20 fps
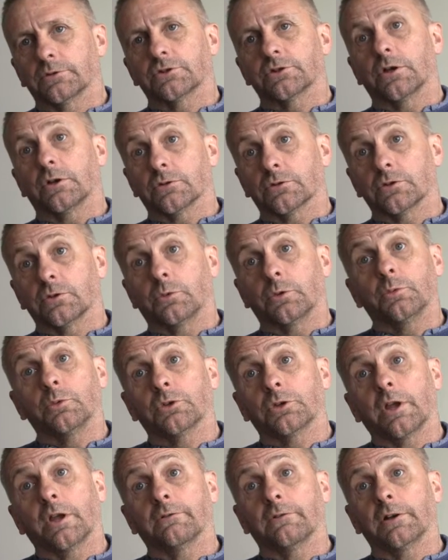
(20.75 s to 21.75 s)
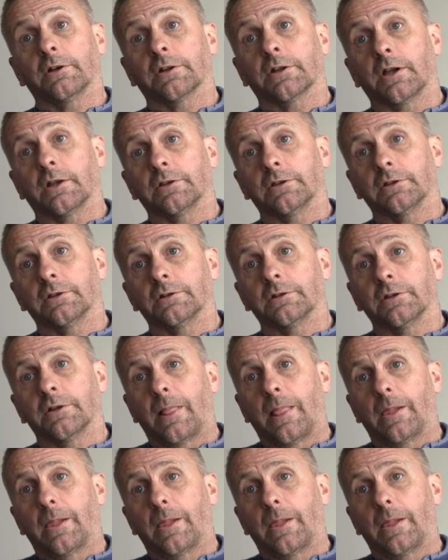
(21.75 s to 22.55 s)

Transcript: chance that we would get relegated.